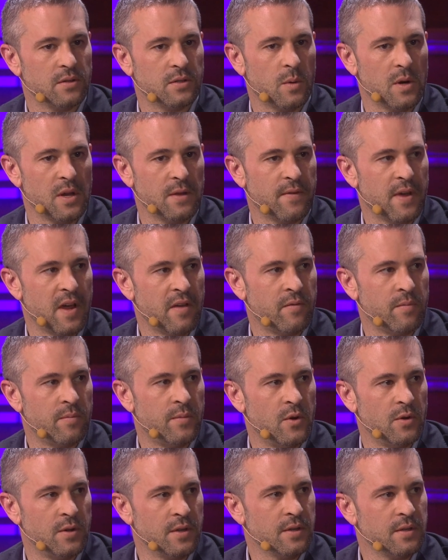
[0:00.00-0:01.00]
25 in
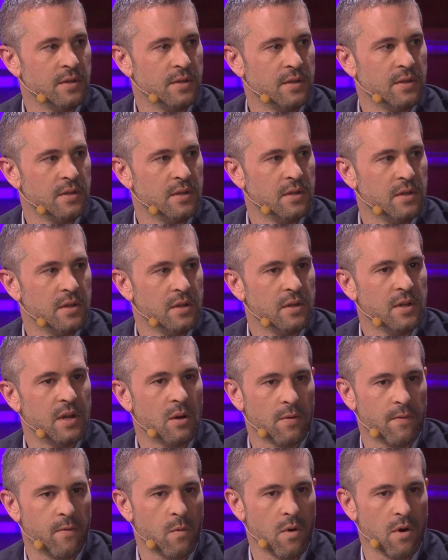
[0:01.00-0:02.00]
Pune. Now you're 400.
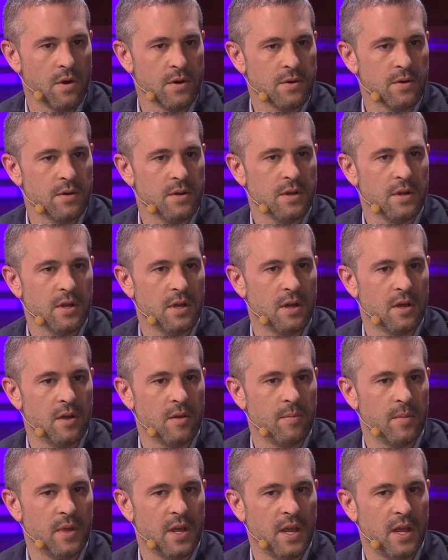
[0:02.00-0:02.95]
Now we're 400. Yeah. Um,